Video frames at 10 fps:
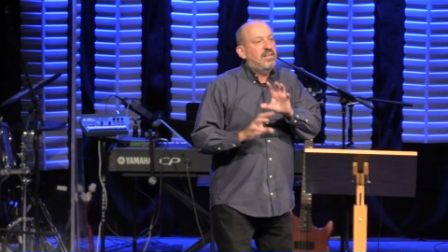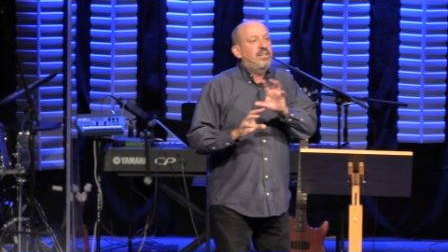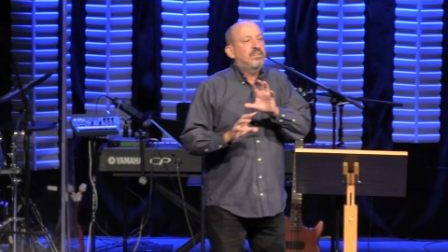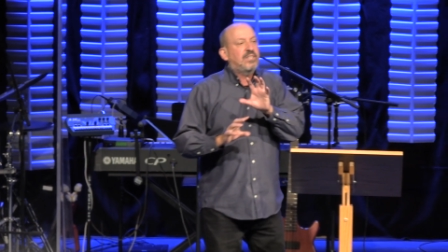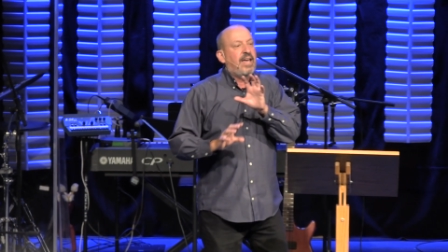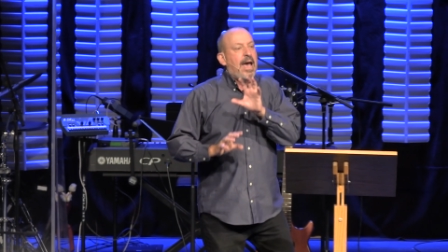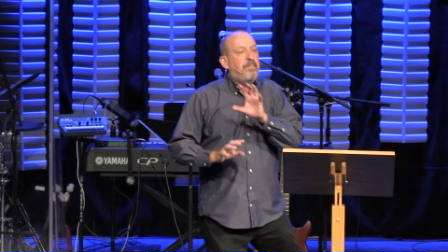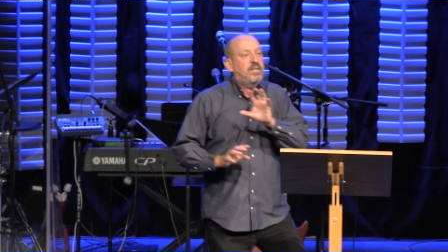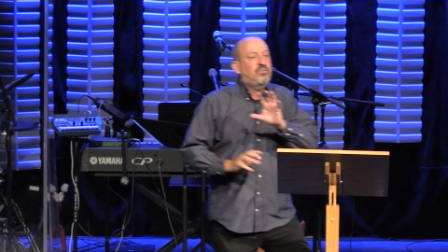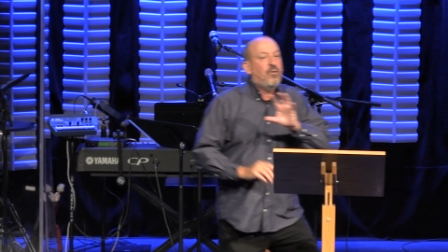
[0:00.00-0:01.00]
and they'll say,
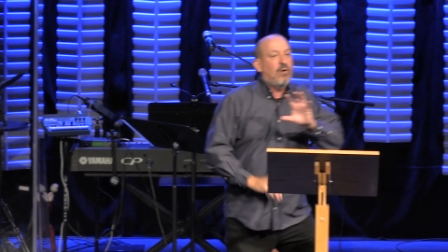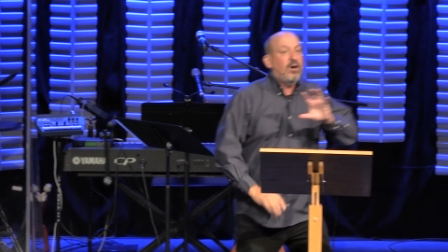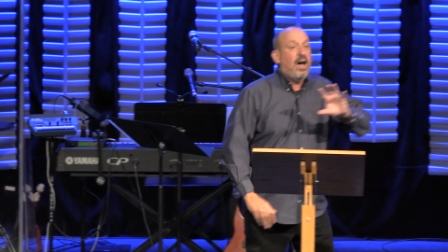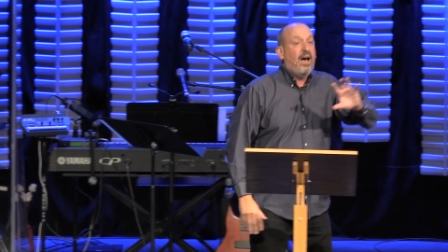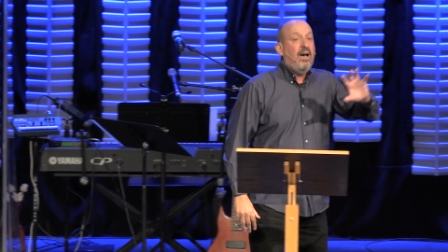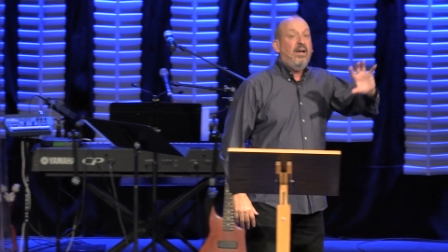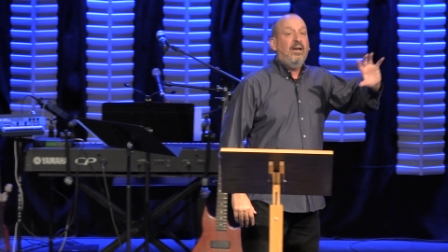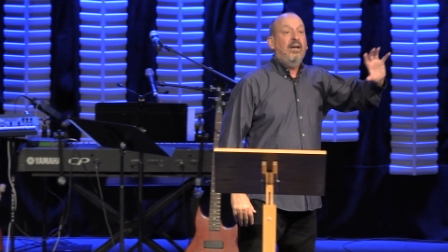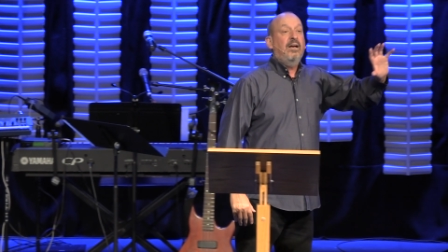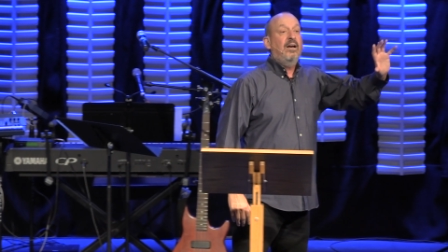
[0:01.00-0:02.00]
happens for a
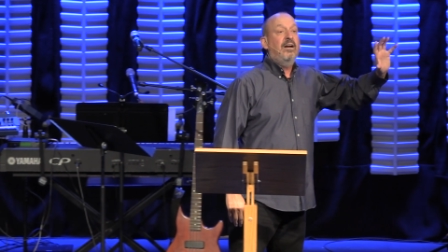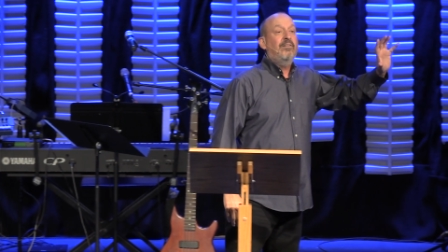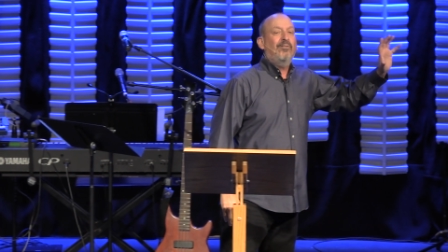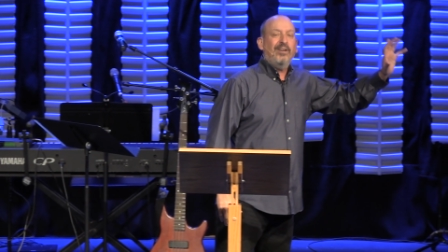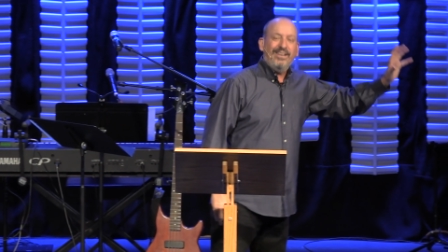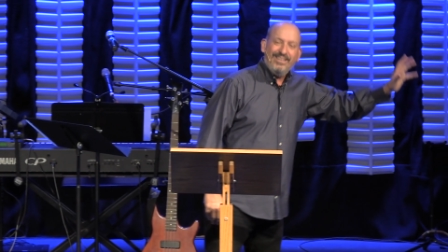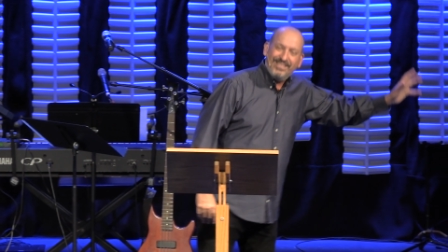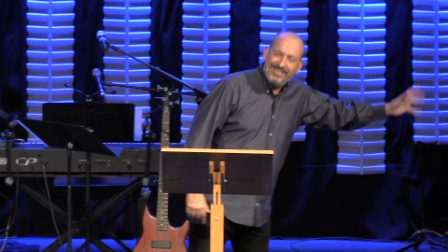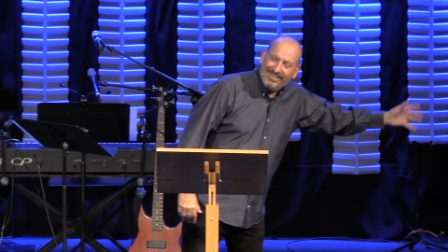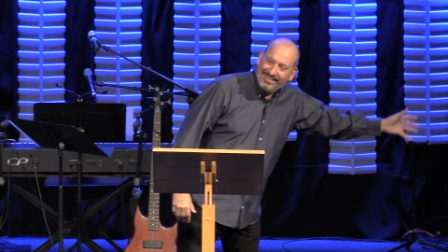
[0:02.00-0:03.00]

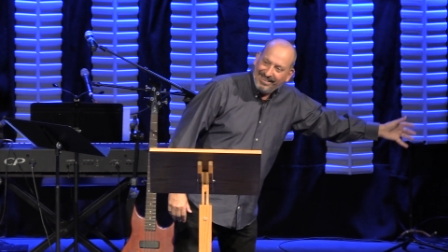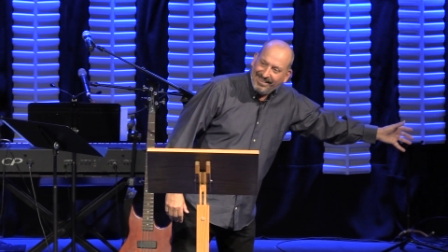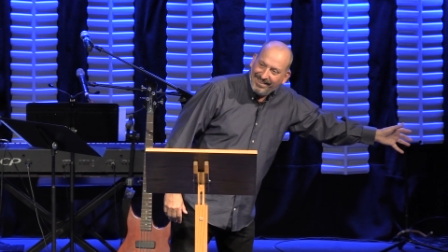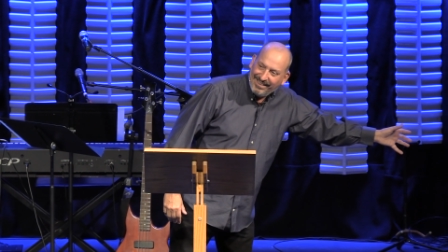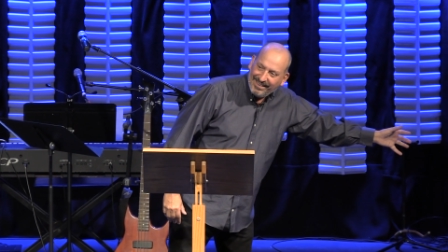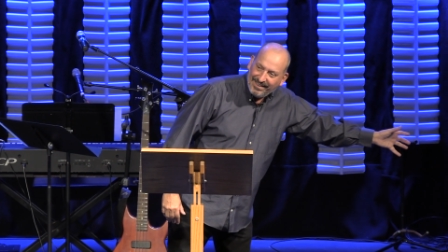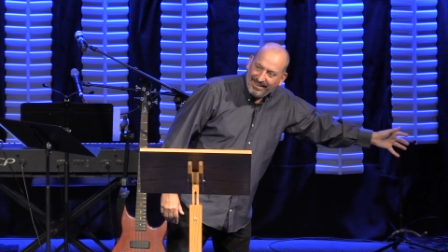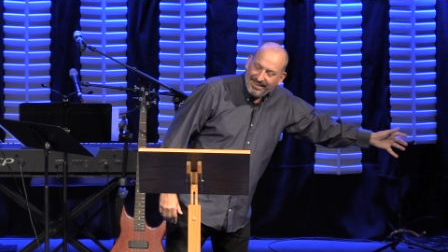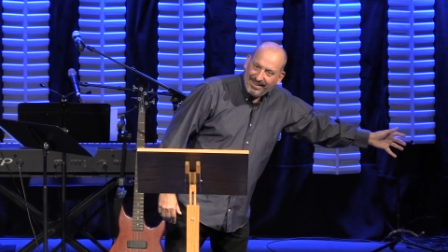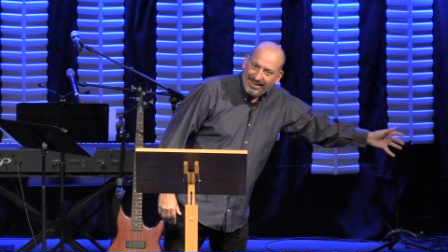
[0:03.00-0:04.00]
reason.
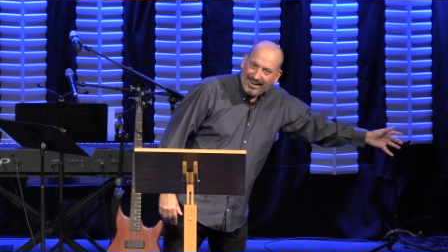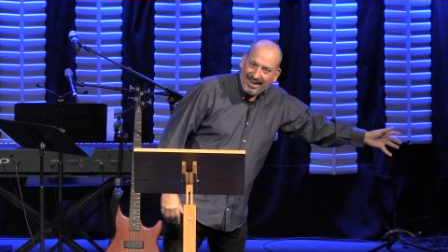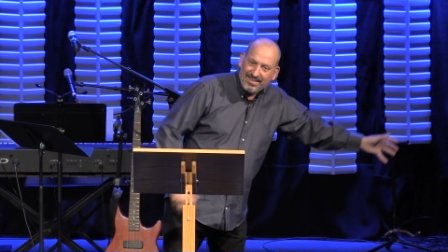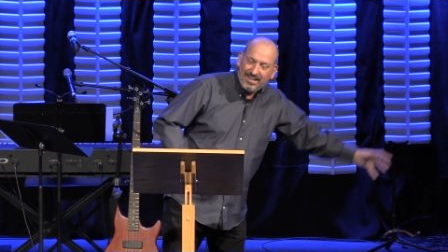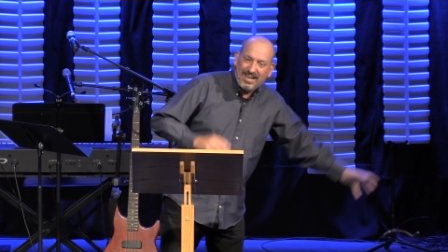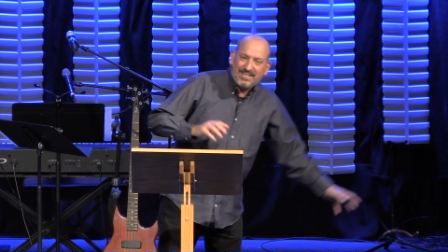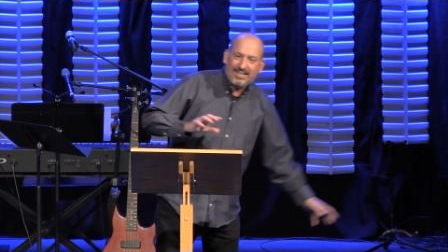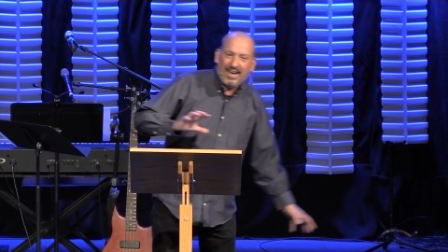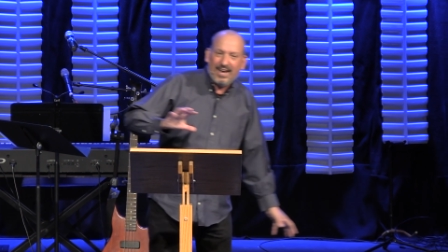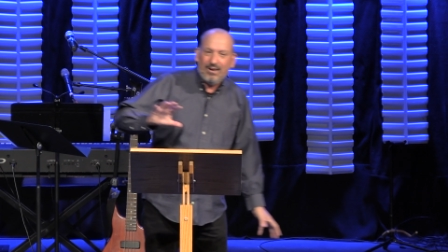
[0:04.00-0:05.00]
And then they
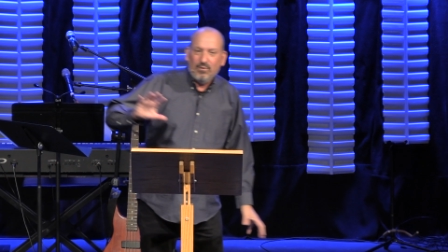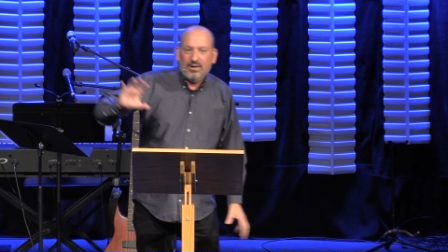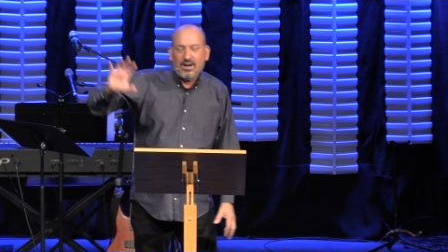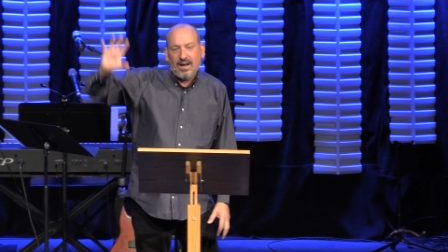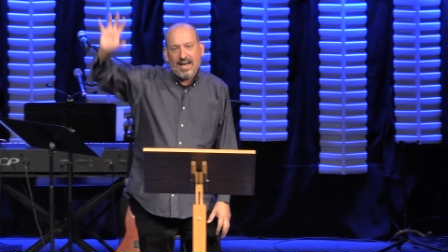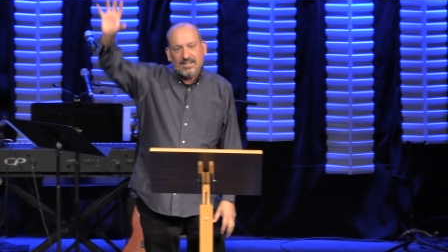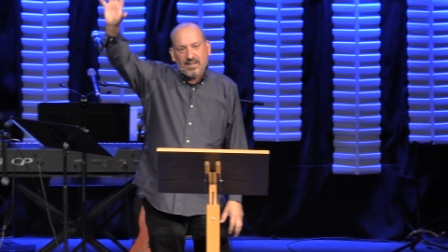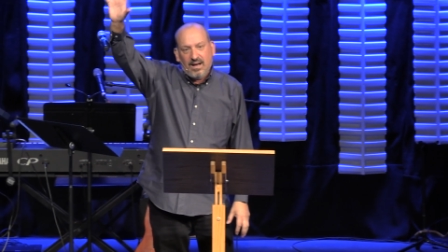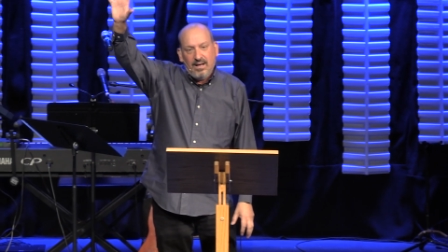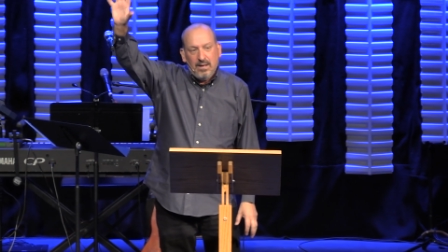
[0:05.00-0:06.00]
say, well, God has
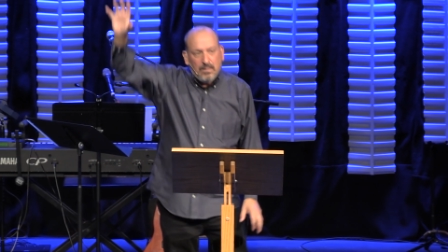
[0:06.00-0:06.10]
a